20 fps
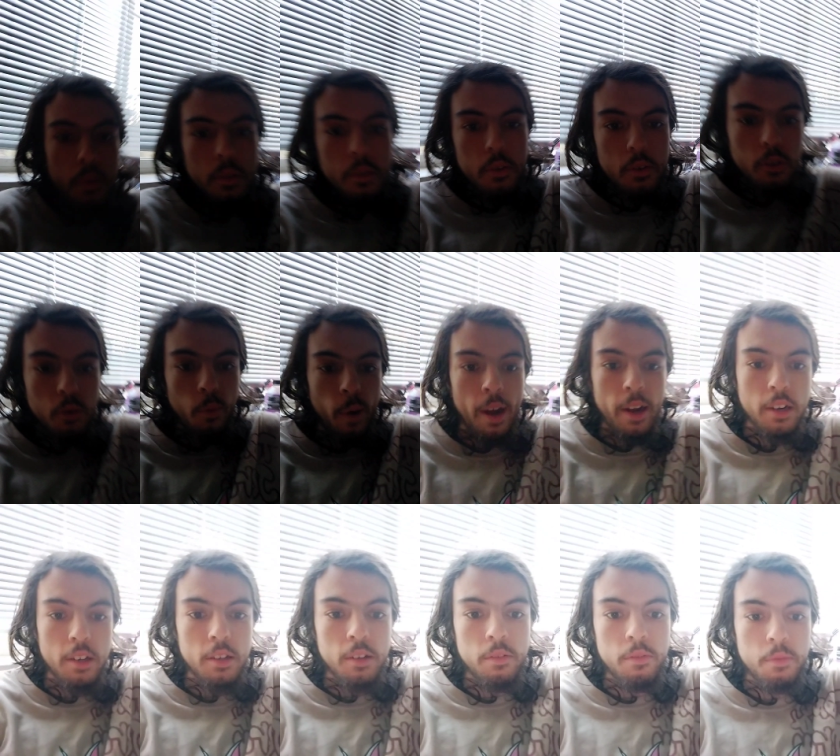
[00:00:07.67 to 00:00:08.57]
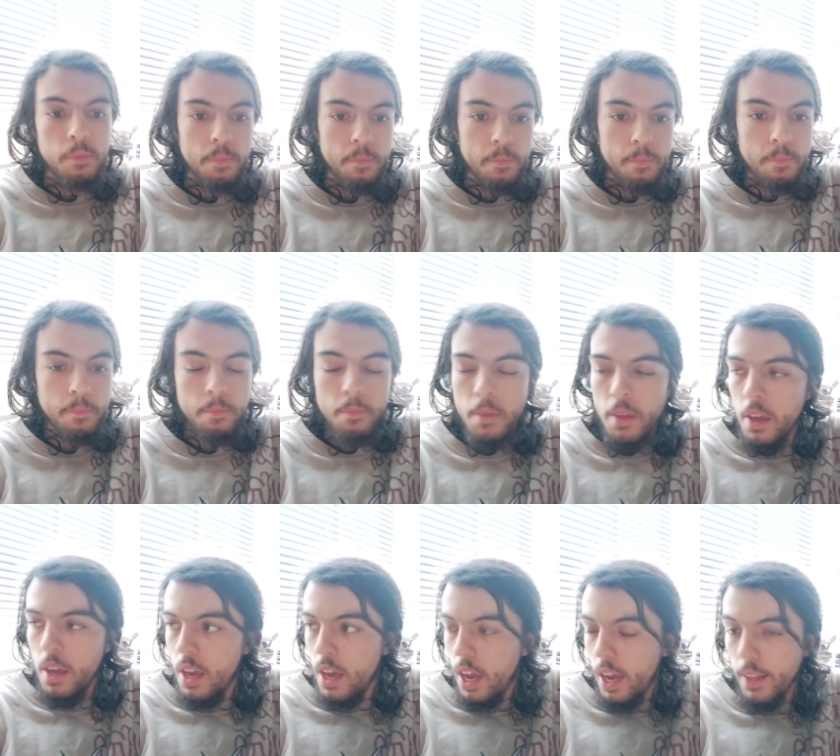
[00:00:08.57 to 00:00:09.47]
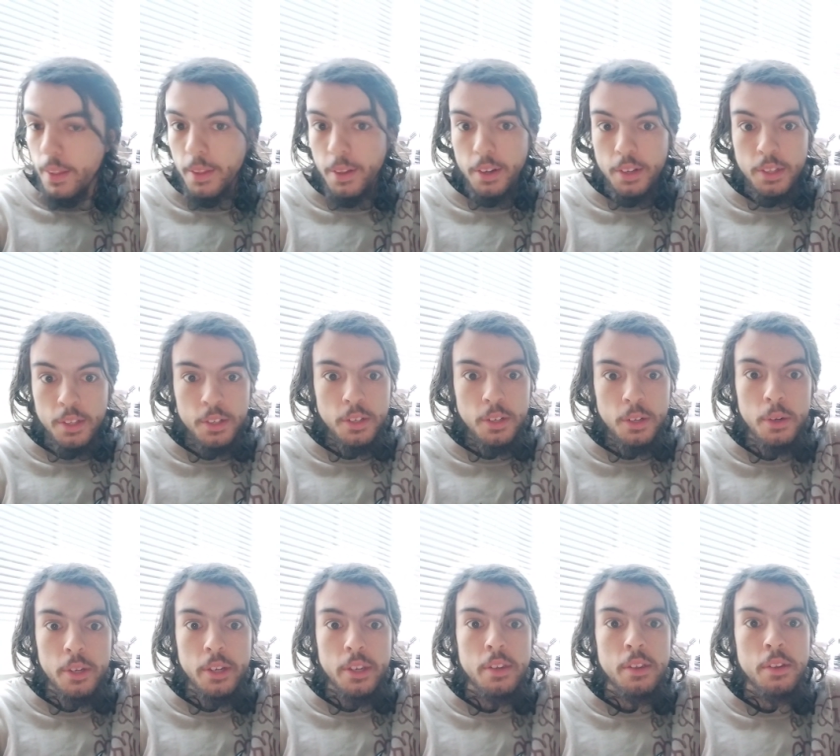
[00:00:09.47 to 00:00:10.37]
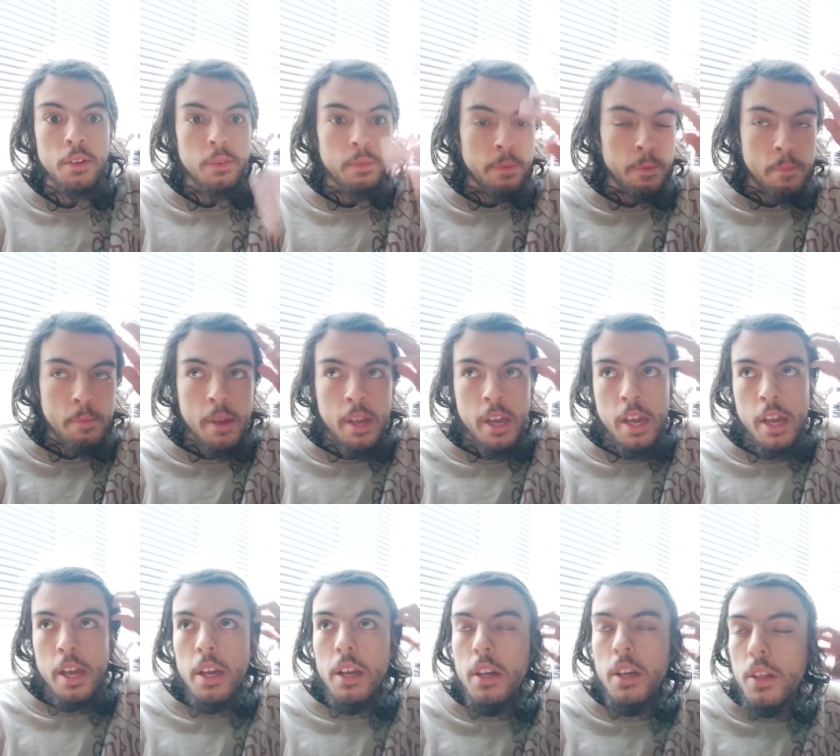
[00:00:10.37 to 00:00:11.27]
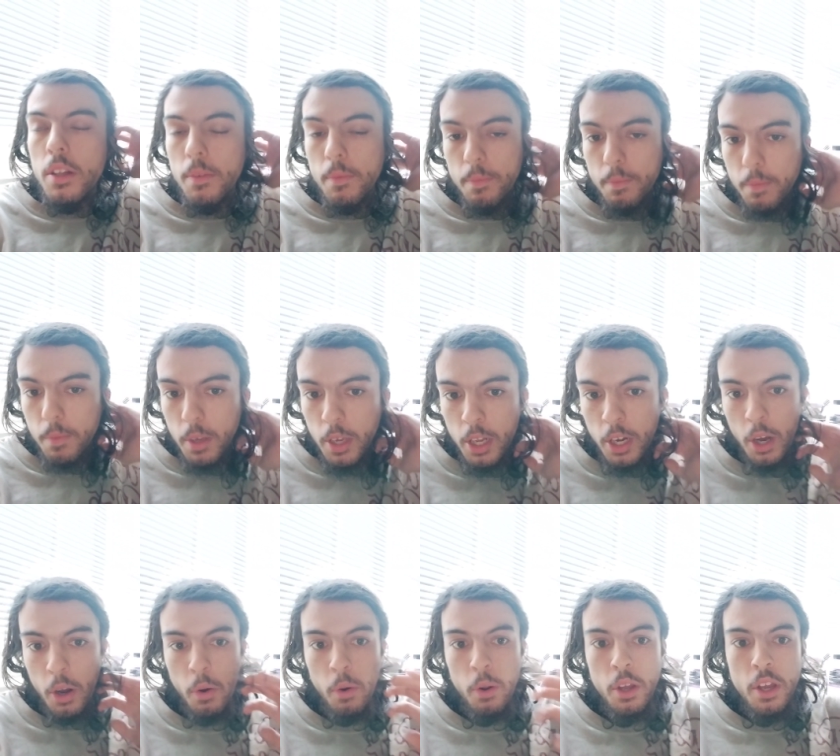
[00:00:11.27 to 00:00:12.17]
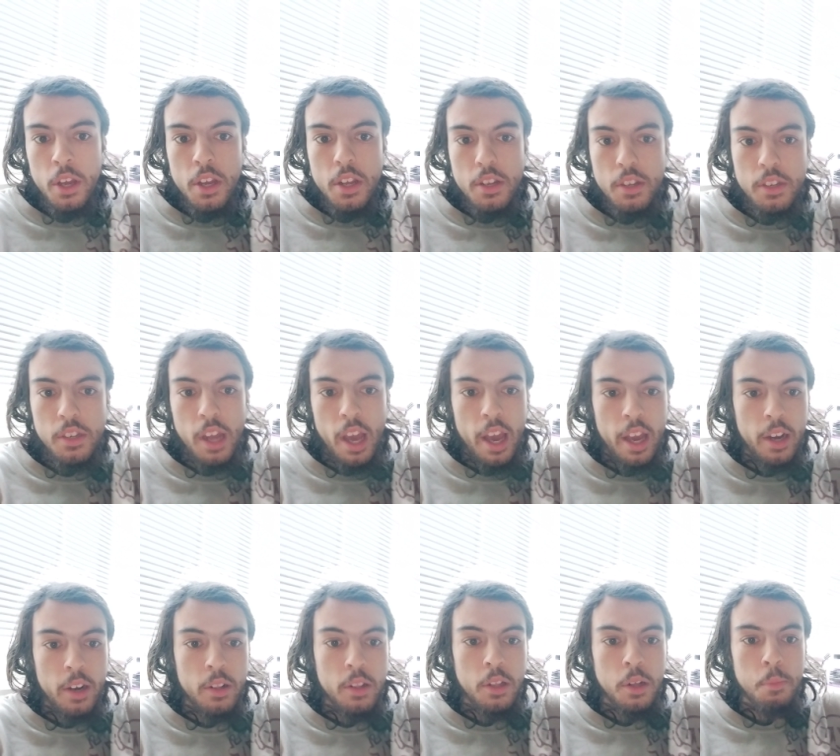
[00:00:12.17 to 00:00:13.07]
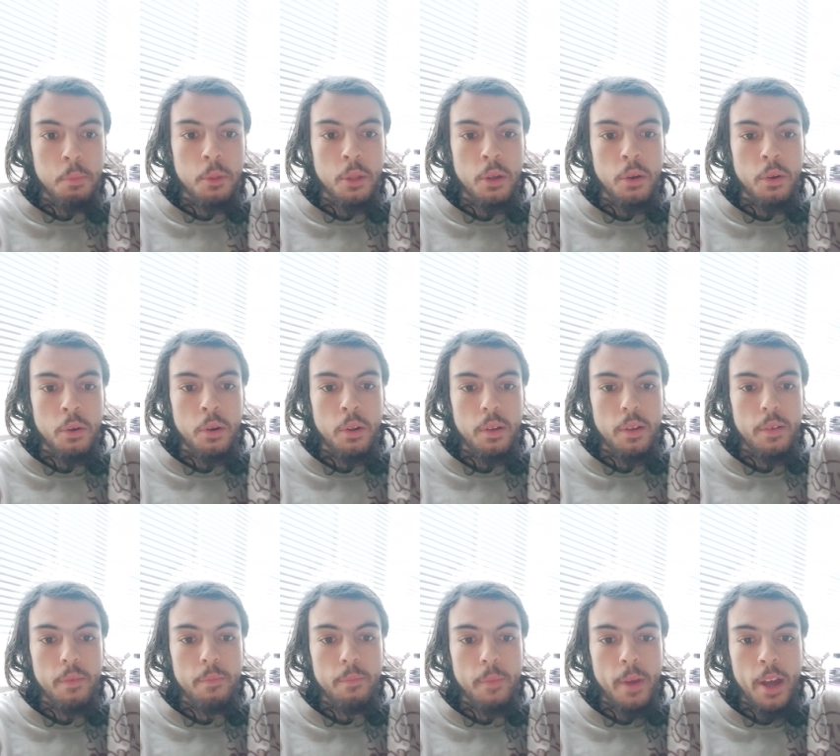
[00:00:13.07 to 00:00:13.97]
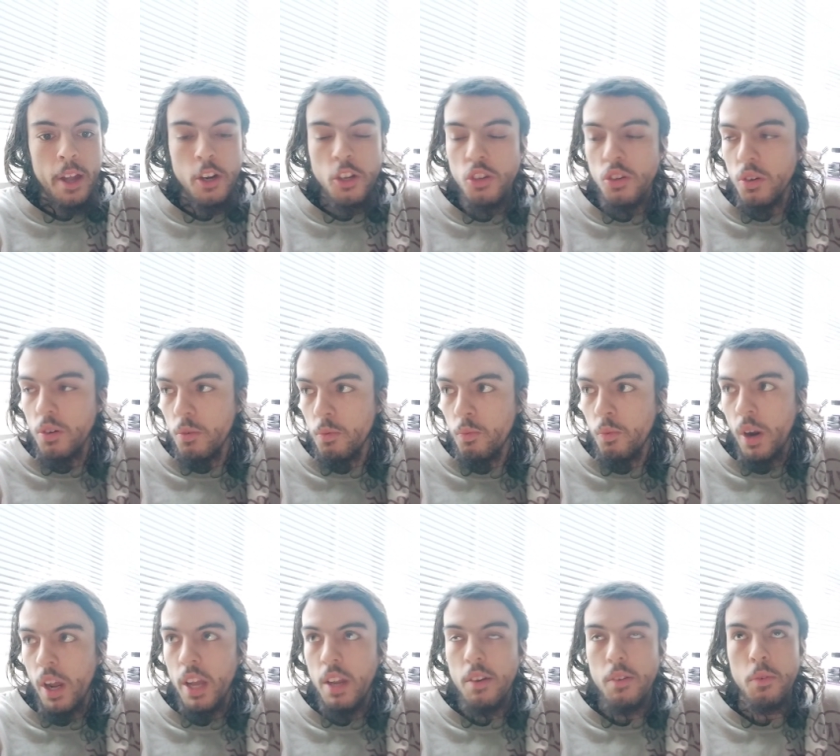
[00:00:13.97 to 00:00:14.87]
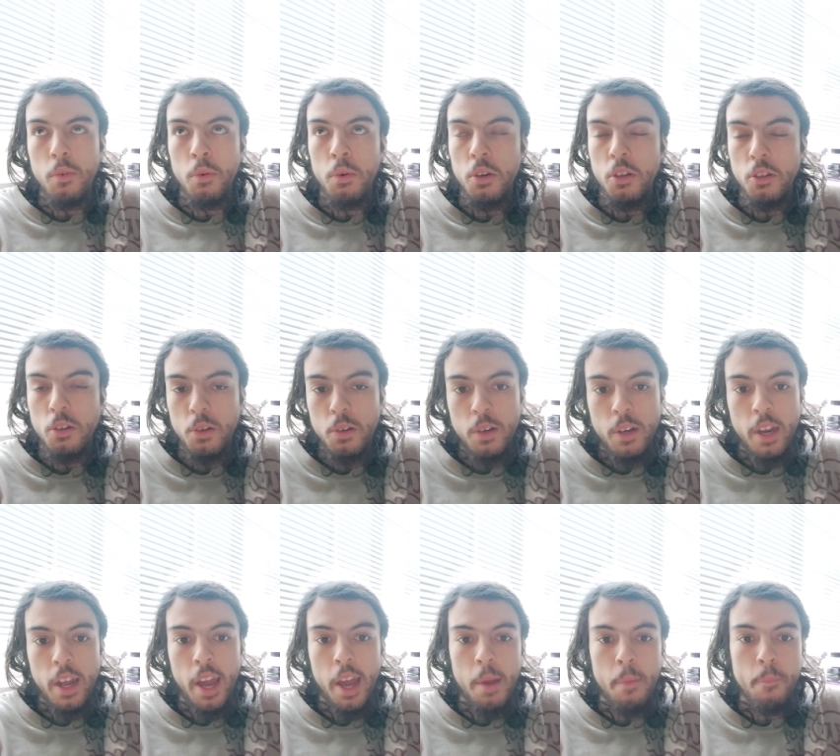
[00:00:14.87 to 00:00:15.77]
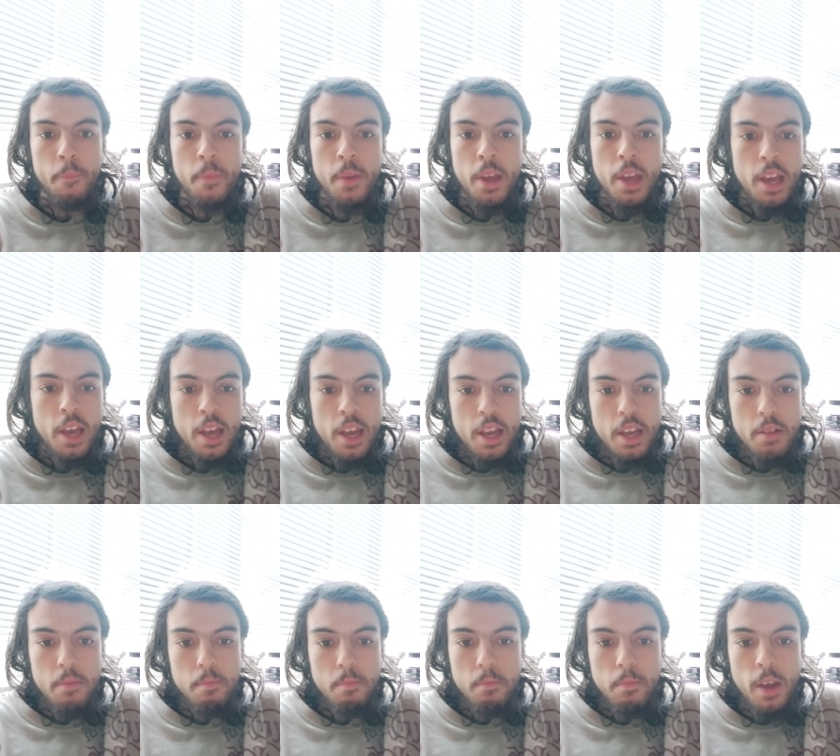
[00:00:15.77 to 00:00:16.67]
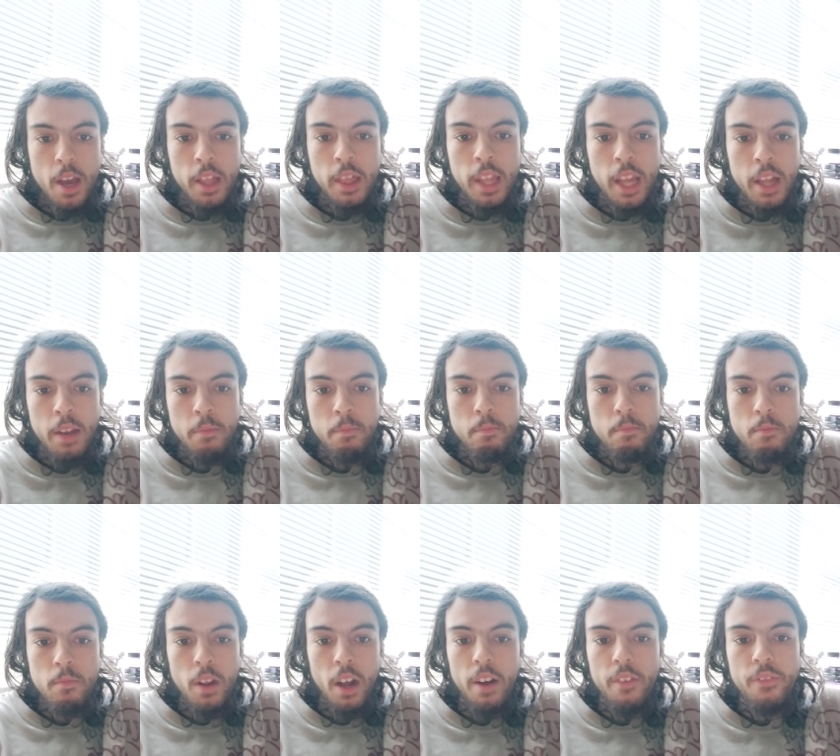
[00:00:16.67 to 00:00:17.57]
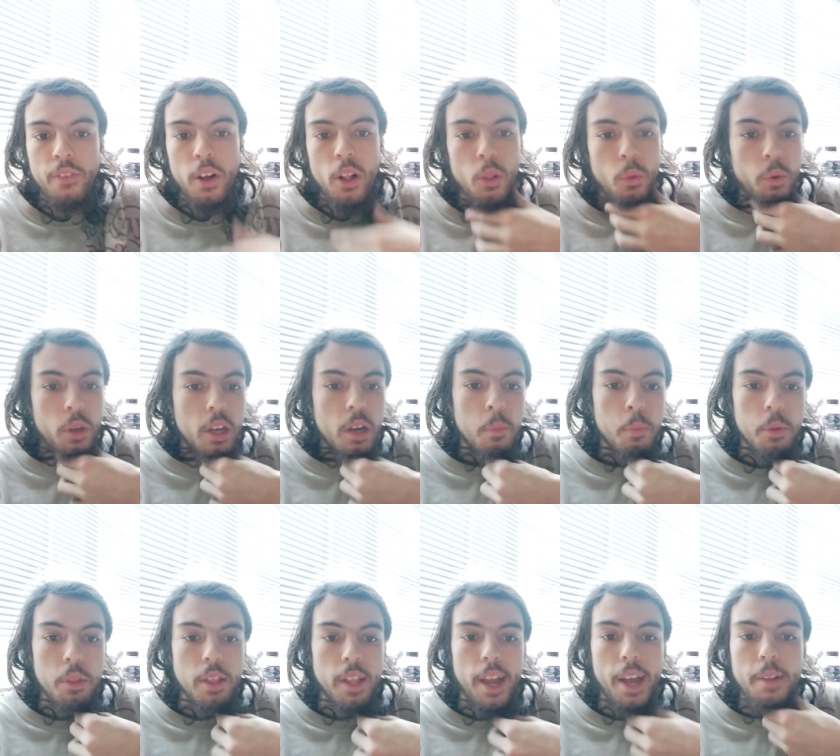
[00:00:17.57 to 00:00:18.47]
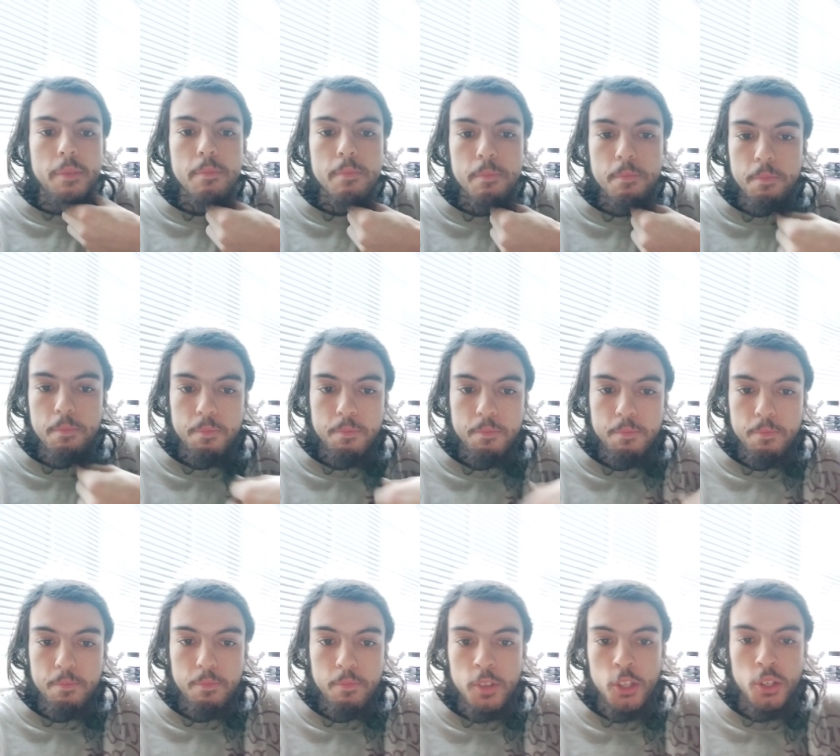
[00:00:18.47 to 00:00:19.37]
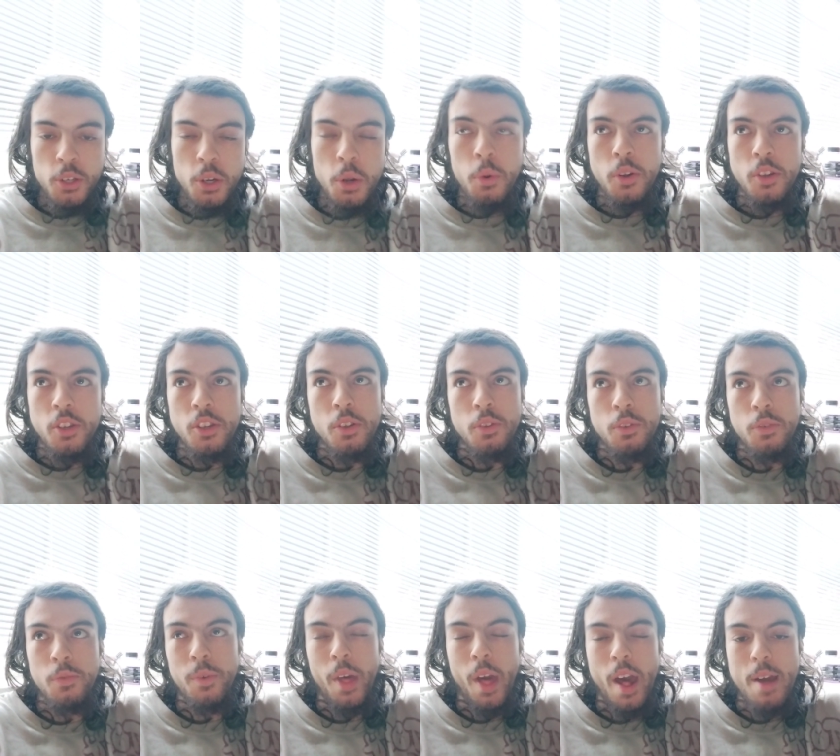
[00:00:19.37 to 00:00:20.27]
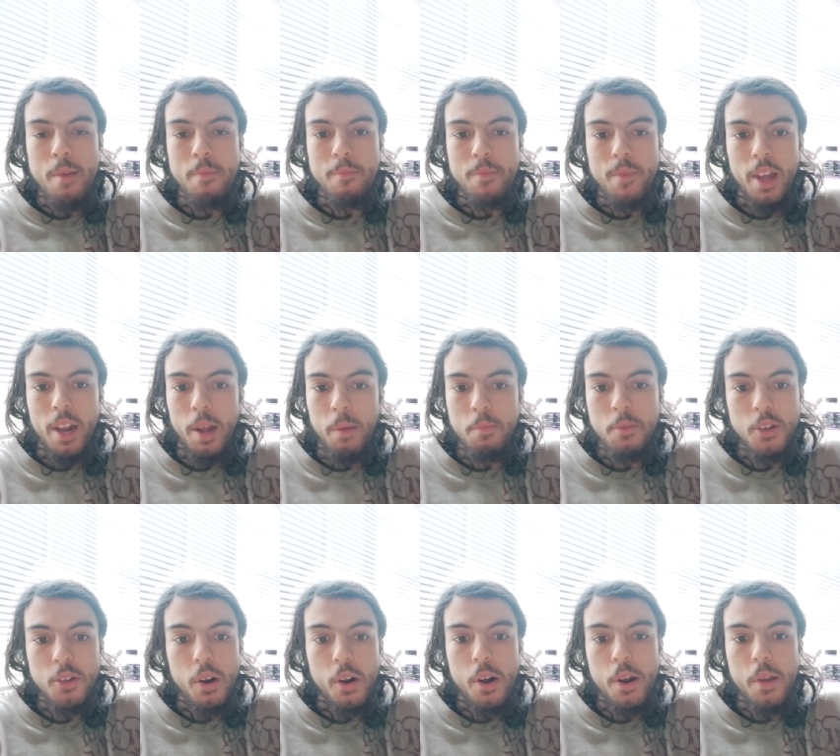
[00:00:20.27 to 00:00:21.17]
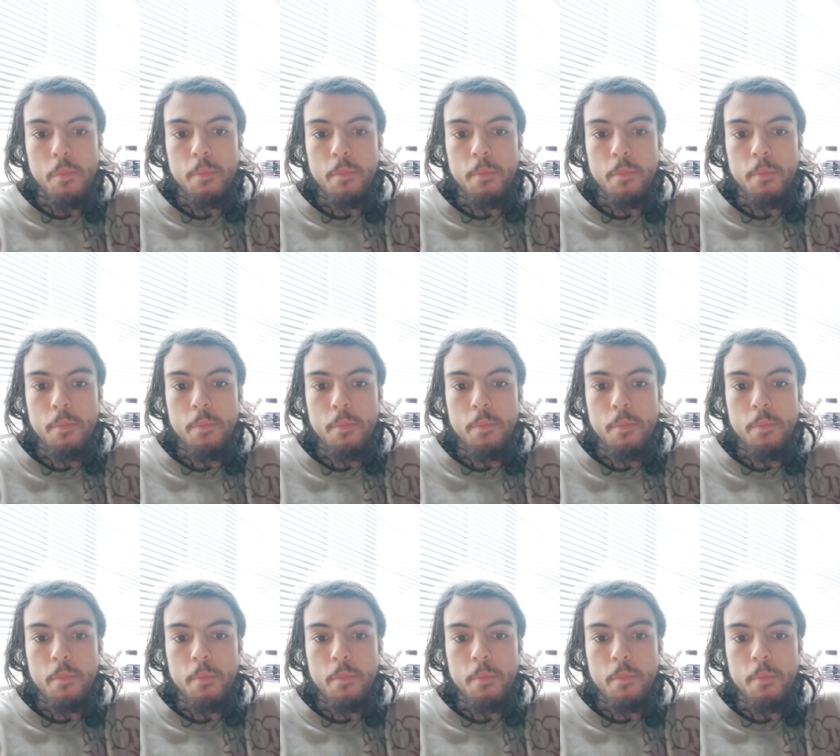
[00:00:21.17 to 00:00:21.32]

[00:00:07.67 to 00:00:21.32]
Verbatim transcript: so active. And look, there's no excuse for me, you know, saying I'll upload at a certain rate or a certain day and then not following up with that. There's no excuse for that, and I'm sorry.